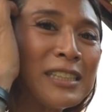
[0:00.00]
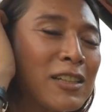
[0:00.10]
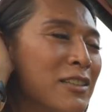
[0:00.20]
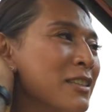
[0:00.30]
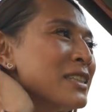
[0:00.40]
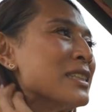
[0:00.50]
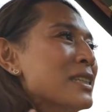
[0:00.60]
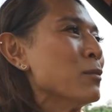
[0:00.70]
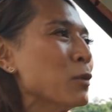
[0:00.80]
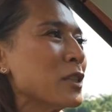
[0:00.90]
charger
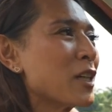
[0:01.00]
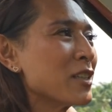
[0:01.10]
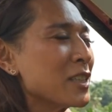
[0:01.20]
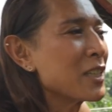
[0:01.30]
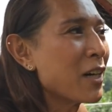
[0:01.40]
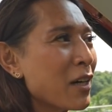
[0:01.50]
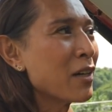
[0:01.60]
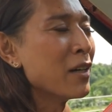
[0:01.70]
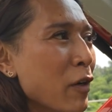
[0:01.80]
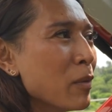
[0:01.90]
system will charge the
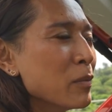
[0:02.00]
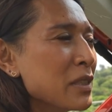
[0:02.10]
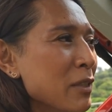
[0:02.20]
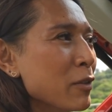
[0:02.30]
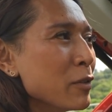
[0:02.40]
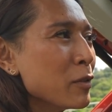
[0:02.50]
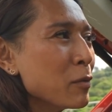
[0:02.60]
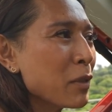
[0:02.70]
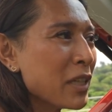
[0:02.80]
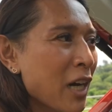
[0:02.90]
car from 0 to
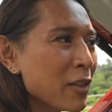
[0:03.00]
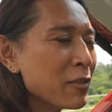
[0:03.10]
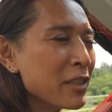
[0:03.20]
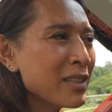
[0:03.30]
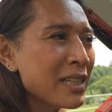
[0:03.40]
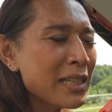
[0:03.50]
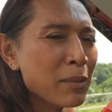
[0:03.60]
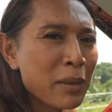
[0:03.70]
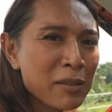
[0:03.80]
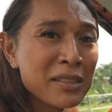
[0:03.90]
100 in
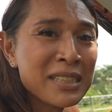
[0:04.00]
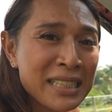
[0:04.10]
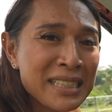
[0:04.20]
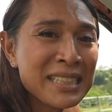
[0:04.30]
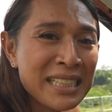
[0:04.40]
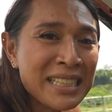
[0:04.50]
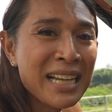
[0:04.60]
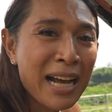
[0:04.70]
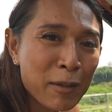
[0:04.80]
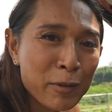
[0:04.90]
about 16
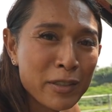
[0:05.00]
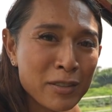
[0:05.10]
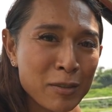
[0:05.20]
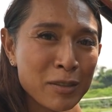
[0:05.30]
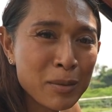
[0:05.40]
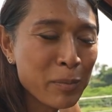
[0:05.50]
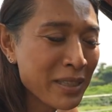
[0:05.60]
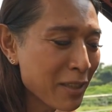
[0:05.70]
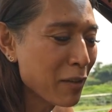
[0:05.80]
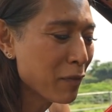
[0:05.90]
hours. So it's a
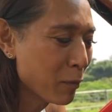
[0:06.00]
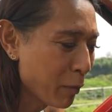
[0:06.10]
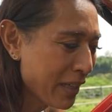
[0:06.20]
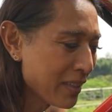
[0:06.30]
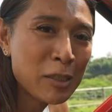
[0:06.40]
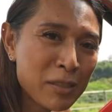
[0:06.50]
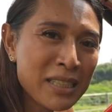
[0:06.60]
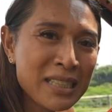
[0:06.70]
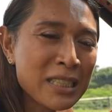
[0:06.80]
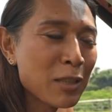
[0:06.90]
bit of a wait
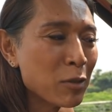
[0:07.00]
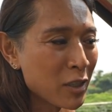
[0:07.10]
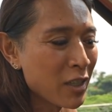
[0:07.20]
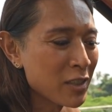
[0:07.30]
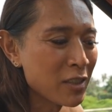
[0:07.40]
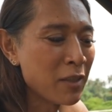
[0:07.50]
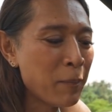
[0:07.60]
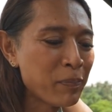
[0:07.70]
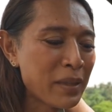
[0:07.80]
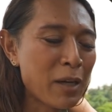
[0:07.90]
using the slow charger.
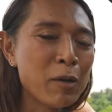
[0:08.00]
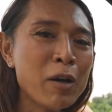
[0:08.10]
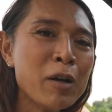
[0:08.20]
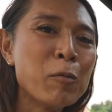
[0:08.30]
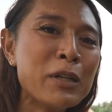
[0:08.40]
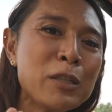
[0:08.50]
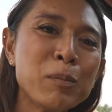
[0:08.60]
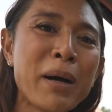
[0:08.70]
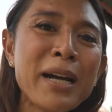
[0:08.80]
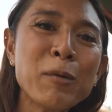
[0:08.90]
Now, when you
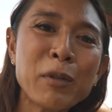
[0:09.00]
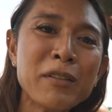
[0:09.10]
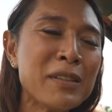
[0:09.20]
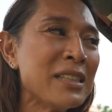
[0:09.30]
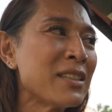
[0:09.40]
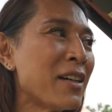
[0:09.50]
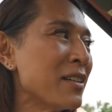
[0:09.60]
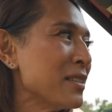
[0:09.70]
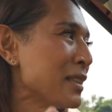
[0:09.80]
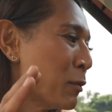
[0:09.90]
buy one of these
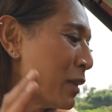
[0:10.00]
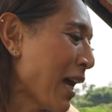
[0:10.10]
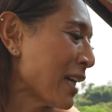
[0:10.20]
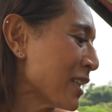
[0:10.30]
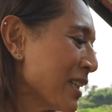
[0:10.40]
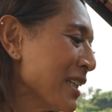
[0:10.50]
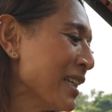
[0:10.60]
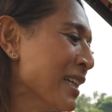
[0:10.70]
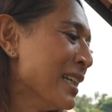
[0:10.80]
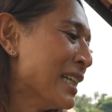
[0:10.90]
cars, they will
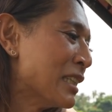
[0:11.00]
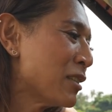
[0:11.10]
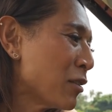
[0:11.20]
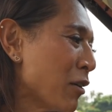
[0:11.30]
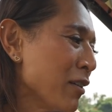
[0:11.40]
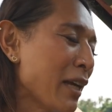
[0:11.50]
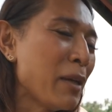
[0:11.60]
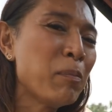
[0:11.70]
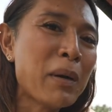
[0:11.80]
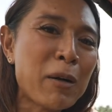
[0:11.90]
actually install
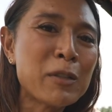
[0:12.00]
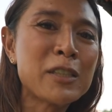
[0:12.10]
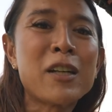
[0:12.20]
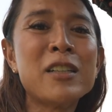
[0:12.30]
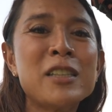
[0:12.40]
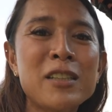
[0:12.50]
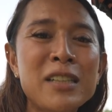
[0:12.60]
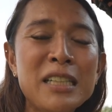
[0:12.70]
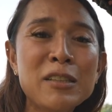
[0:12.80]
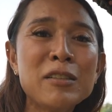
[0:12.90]
a power charger
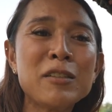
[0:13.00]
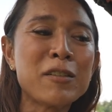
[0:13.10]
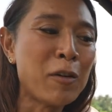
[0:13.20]
into your